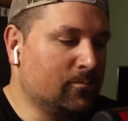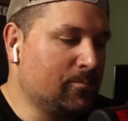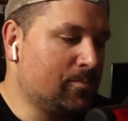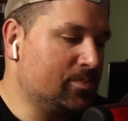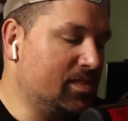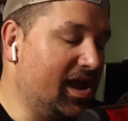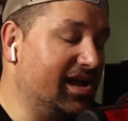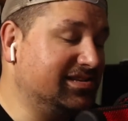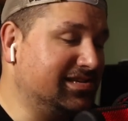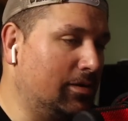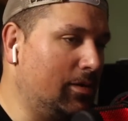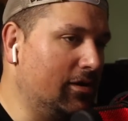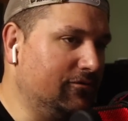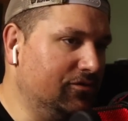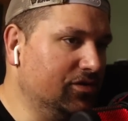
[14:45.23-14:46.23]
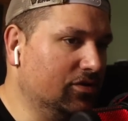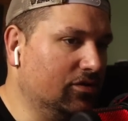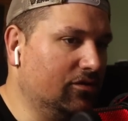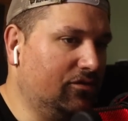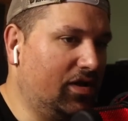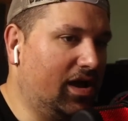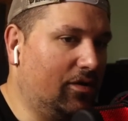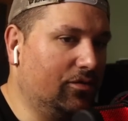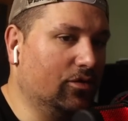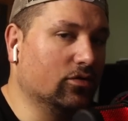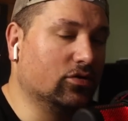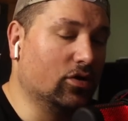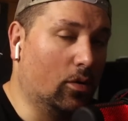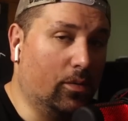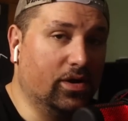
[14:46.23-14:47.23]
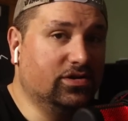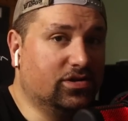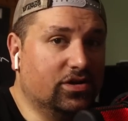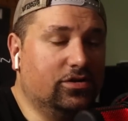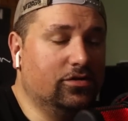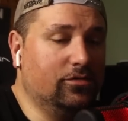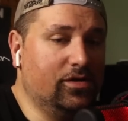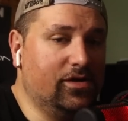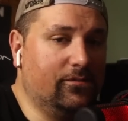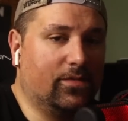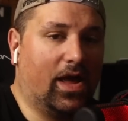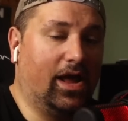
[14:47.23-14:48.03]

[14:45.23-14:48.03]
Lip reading: That's how I feel of how they're going to do it.